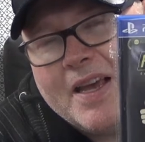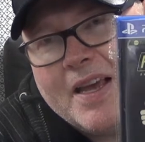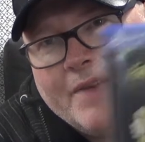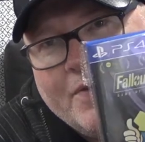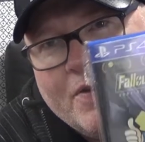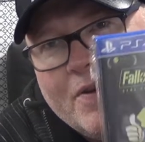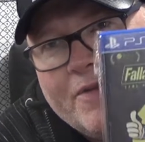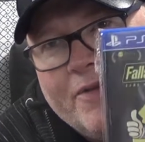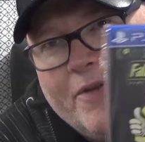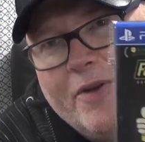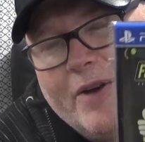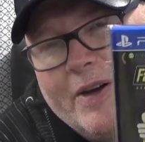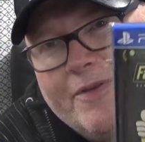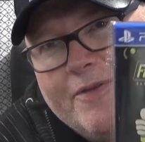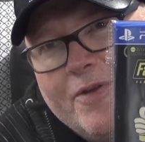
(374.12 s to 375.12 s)
if you're a
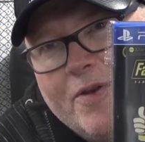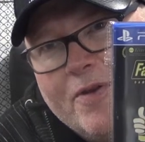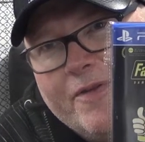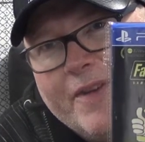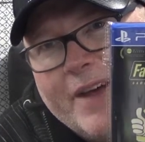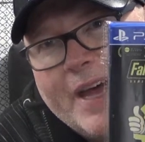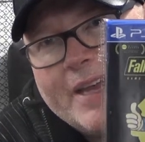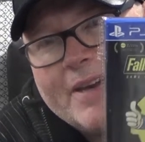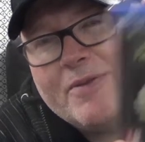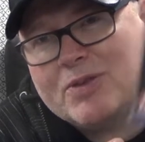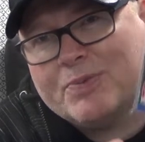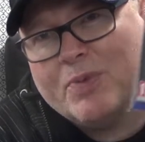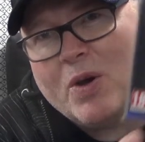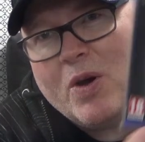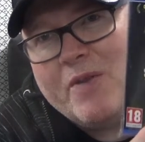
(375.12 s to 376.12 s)
4 out of 4 fan and
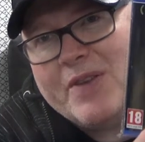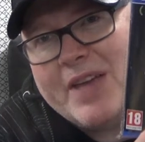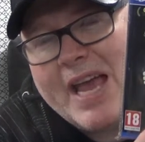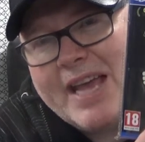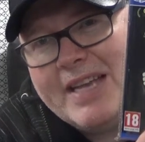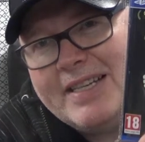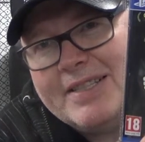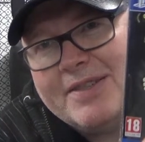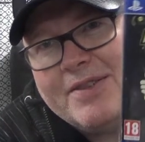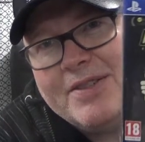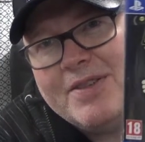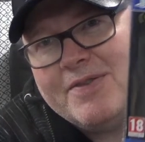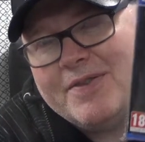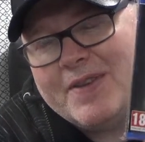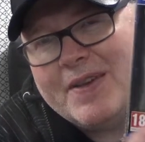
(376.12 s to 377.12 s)
was put off getting this
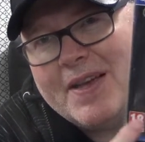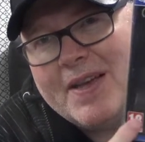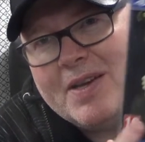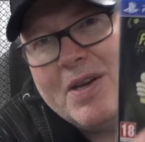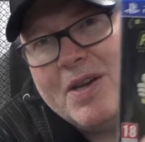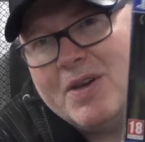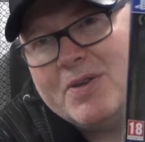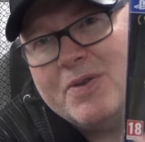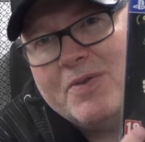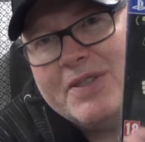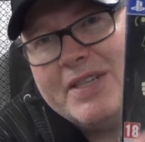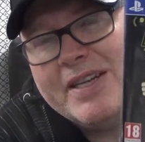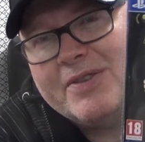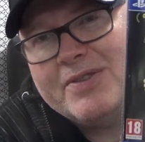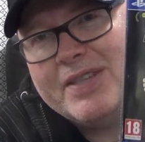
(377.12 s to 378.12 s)
because you've heard all
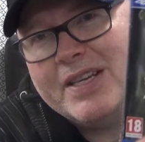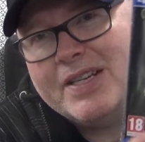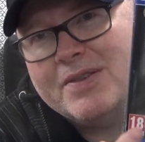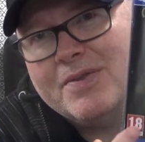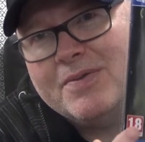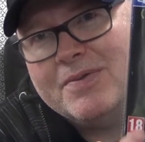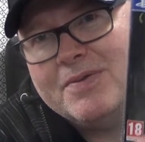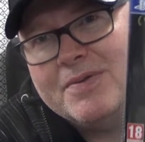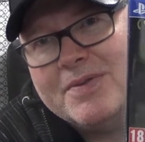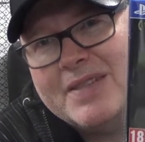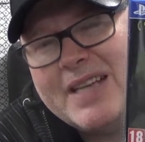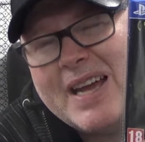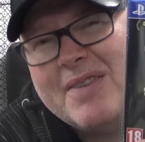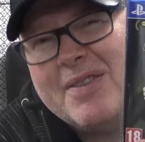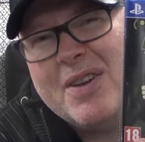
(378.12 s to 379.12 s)
the DLCs on
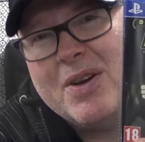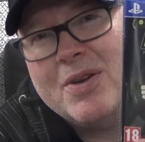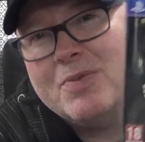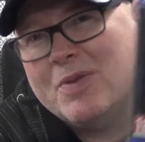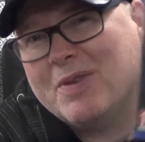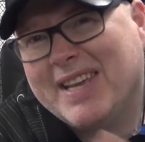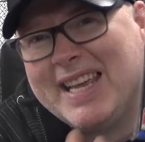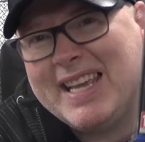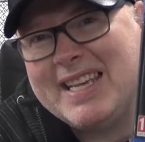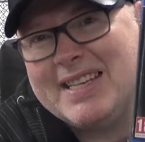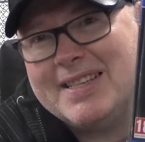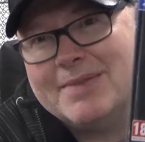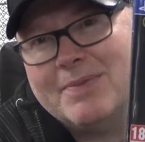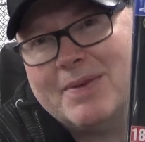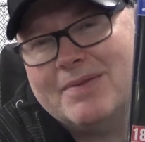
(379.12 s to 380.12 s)
download, well it
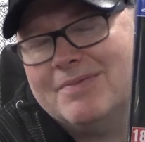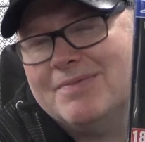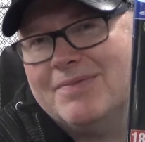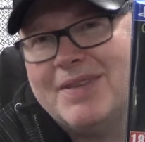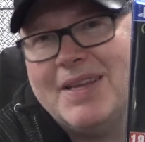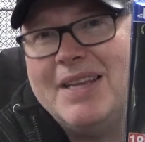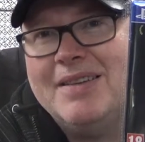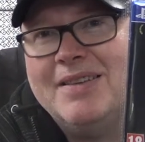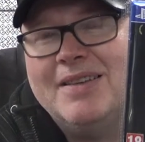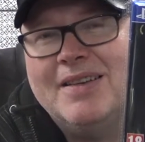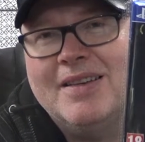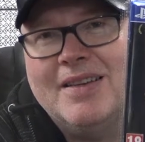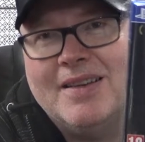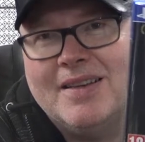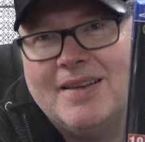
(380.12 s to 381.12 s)
is, but then
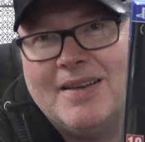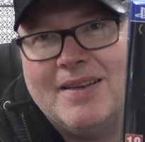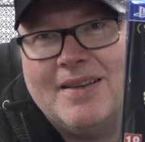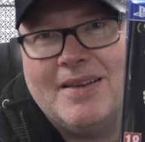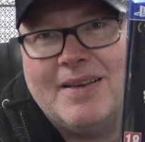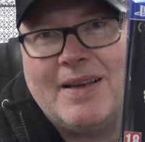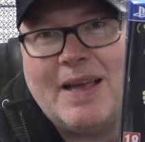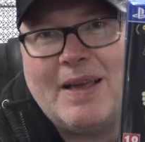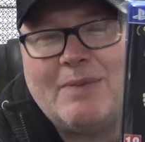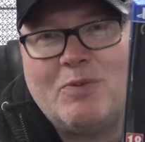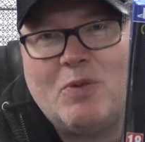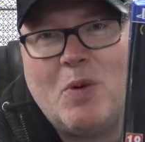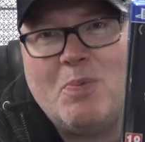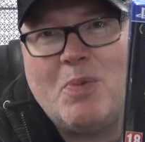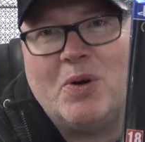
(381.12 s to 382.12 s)

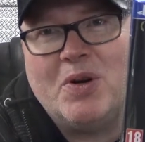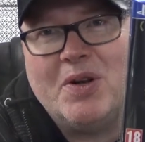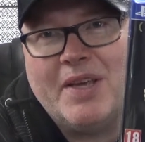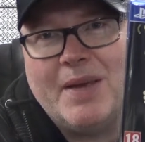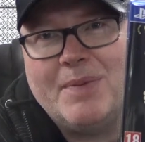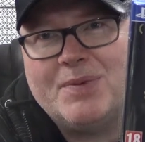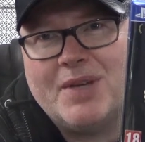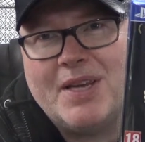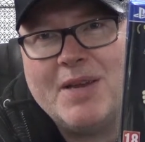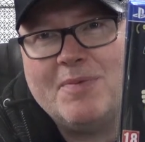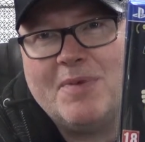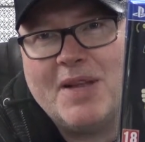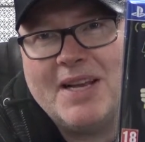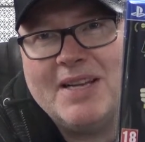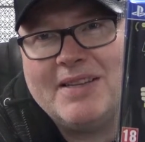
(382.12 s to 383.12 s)
what modern games can you
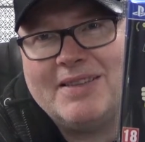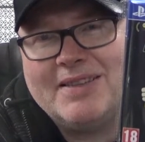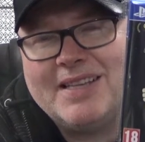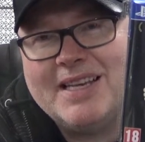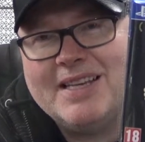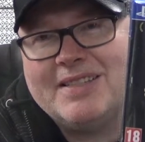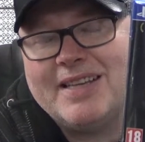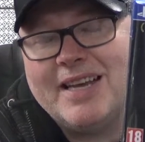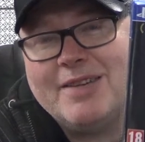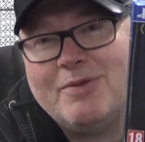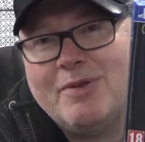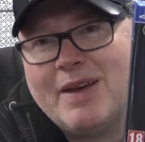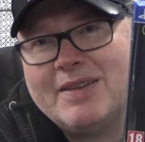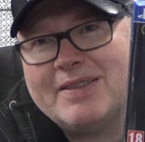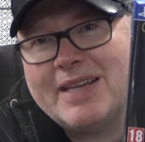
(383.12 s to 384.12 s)
play these days
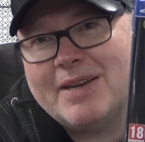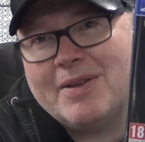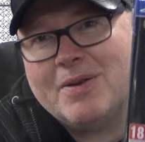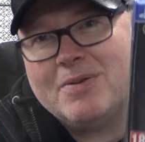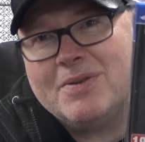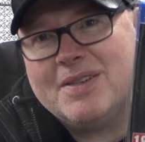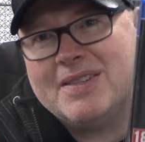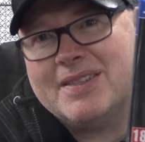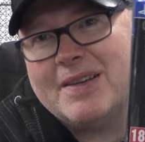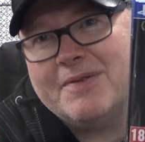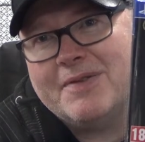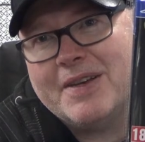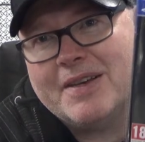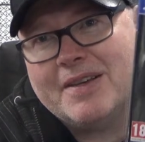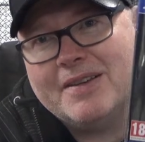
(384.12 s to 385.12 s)
without downloading
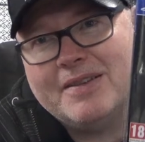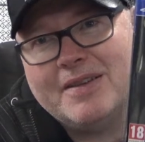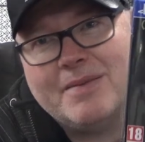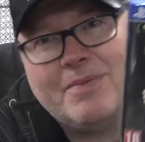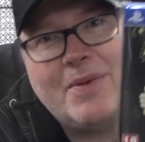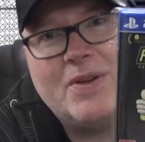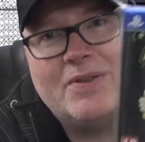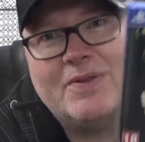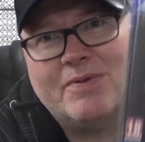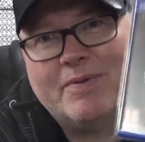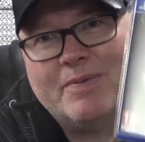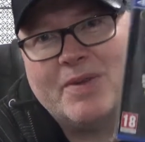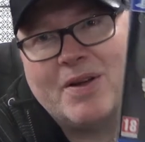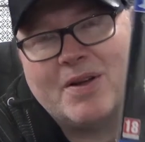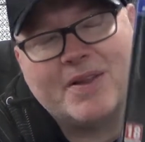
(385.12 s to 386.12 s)
something? You know, most of
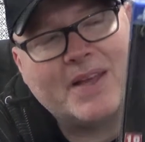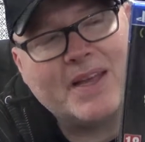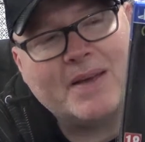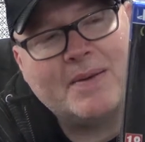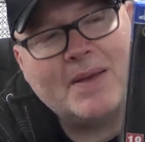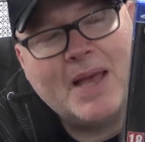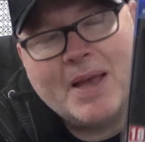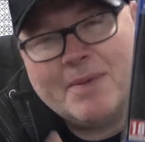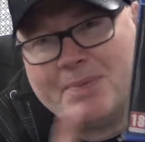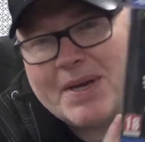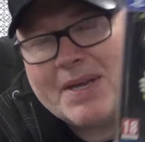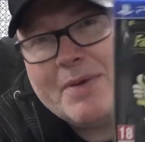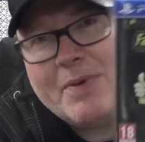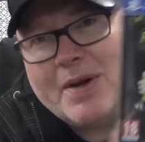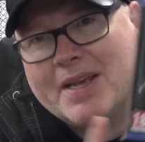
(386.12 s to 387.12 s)
them are like that. But
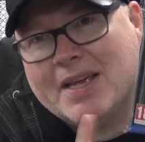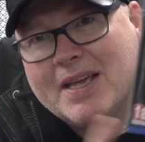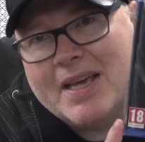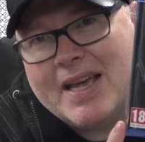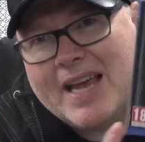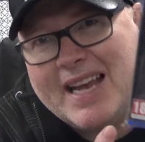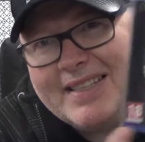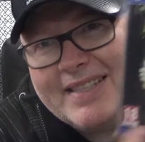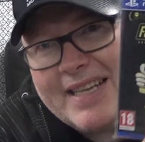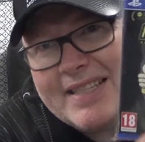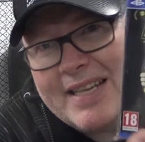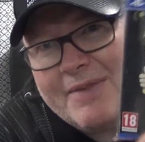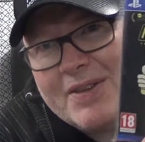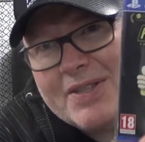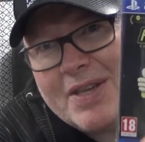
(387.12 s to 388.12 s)
anyway, it does
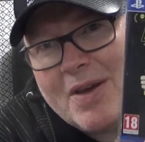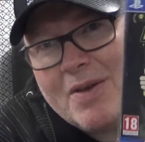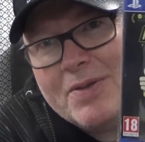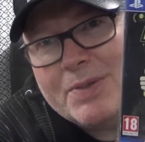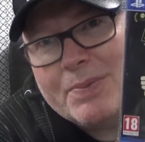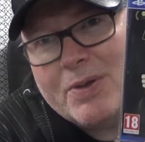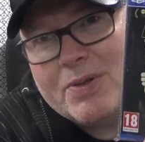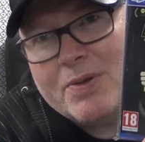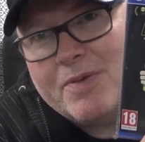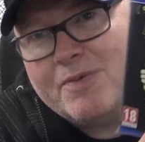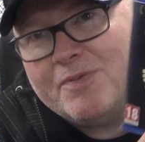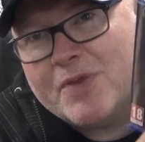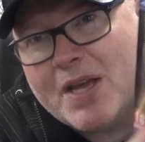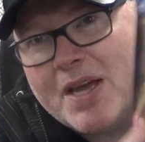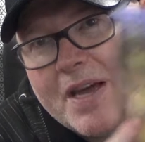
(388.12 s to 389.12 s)
have its own
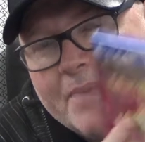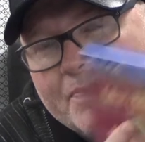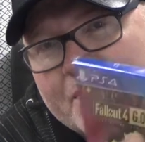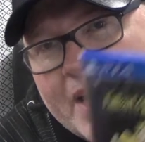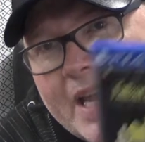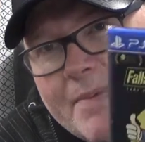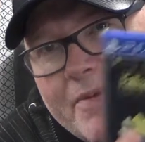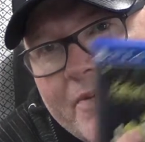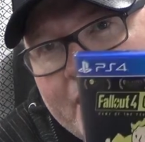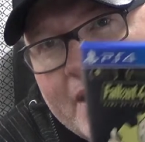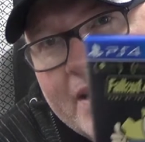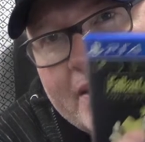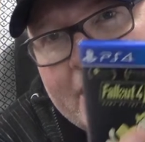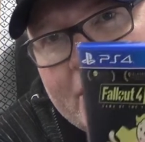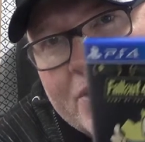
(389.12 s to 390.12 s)
special Game of the
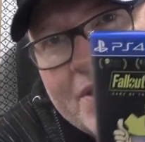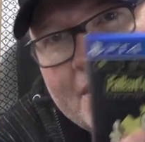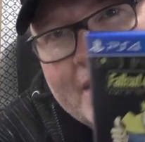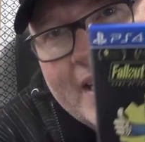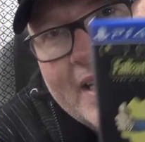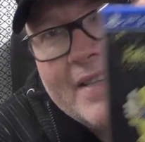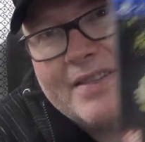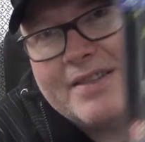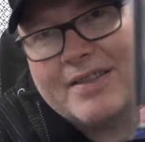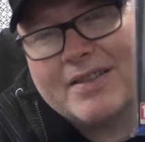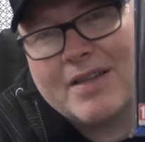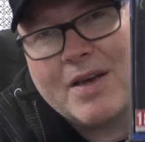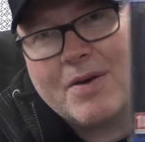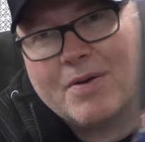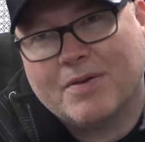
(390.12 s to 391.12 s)
Year edition disc.
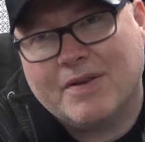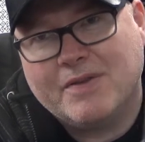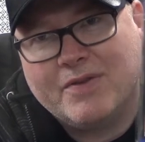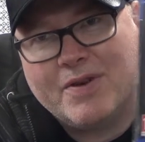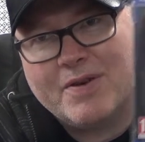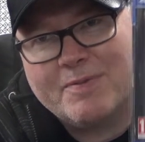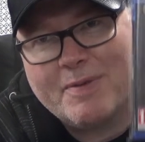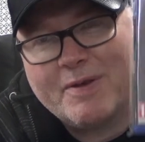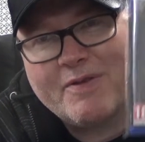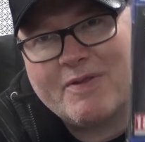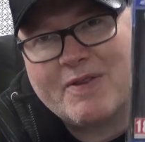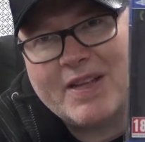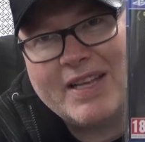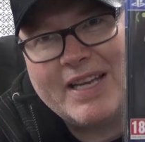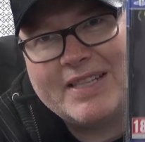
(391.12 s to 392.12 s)
So if you're a bit of
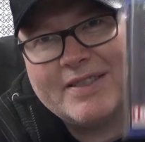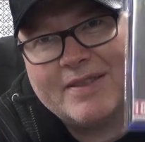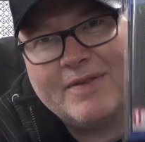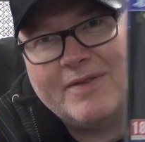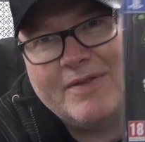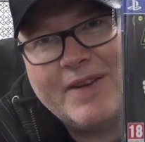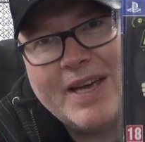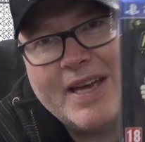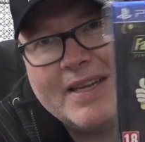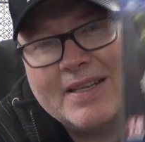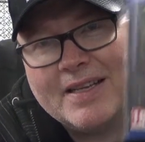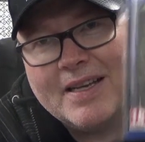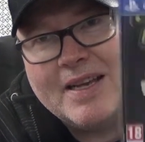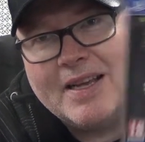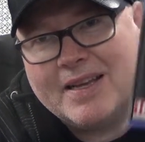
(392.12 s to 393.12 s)
a collector and fan,
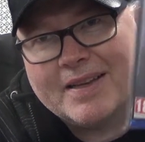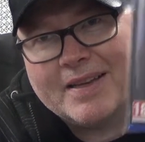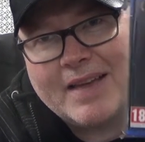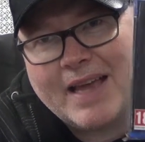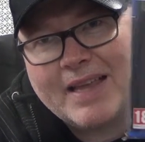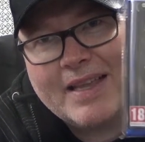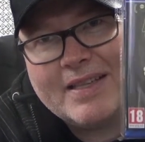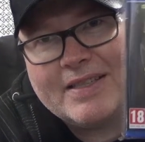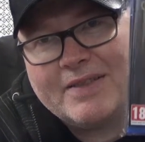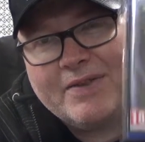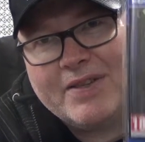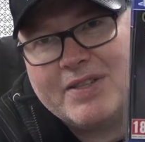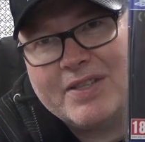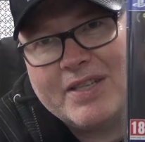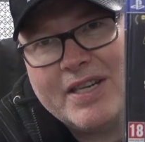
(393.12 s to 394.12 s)
get this if
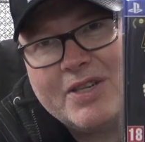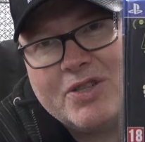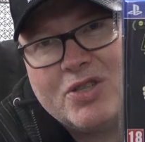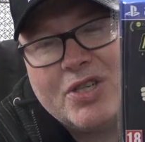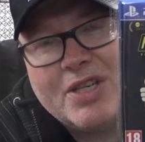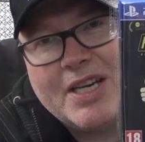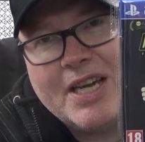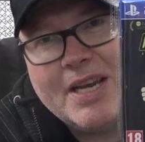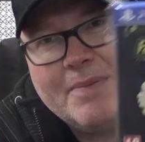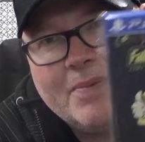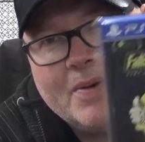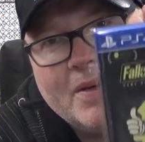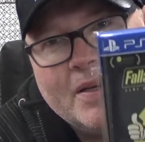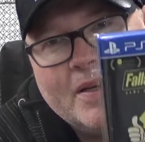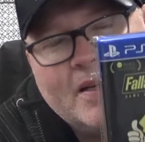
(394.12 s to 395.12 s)
you see it cheap.
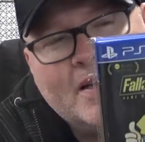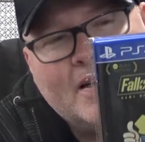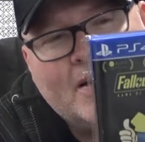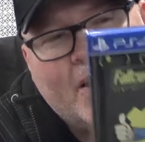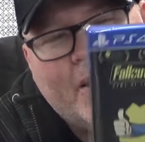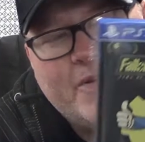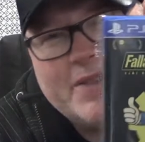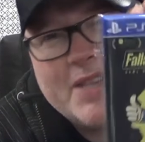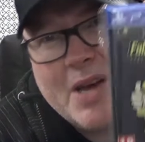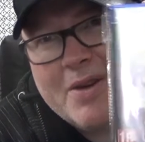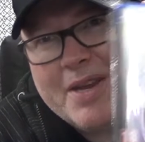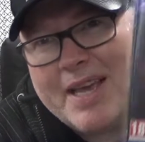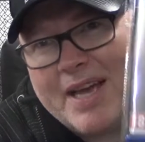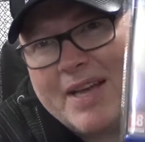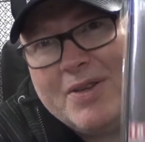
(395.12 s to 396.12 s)
Obviously
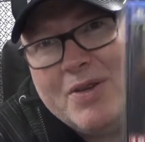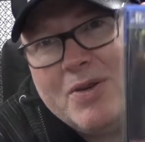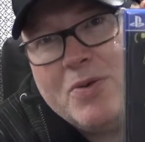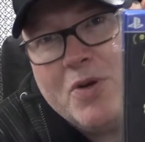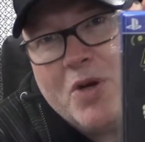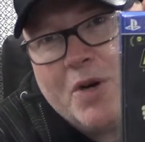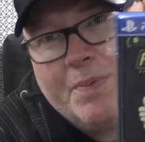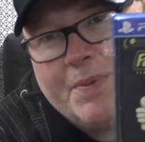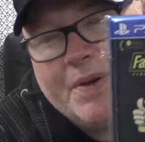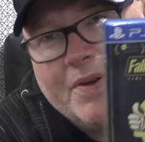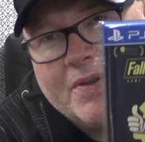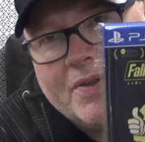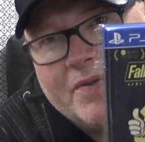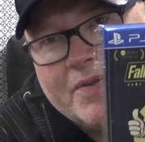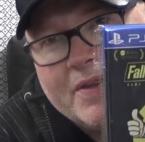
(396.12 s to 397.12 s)
only get a new copy
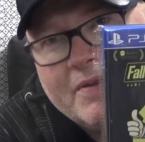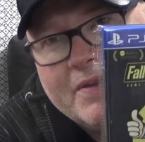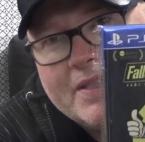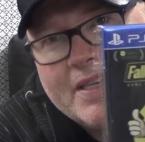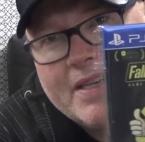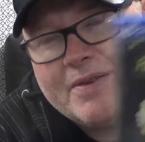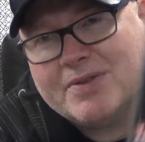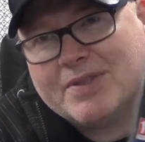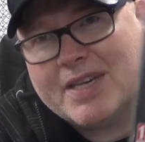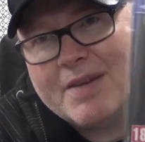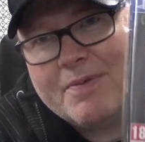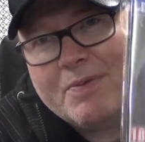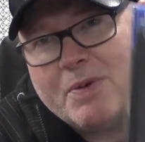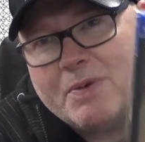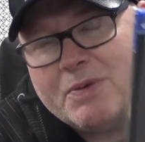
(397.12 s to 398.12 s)
because obviously the
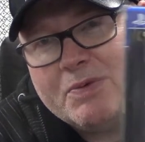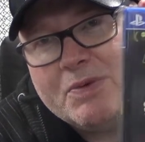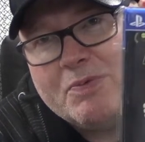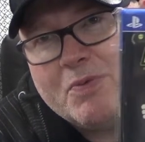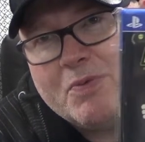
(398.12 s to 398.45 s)
DLC probably wouldn't